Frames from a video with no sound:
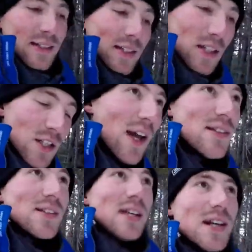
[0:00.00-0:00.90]
so there's a good
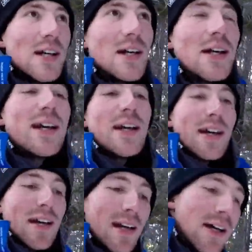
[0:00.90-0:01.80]
chance
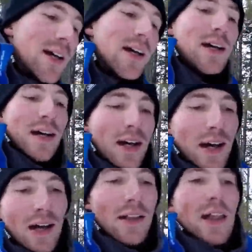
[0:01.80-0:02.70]
that
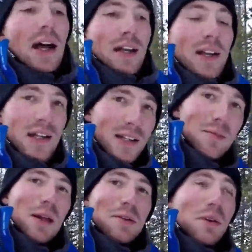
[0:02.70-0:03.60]
I'm going to
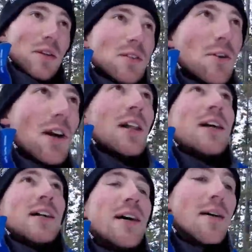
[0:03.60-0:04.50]
need them later on in this trail.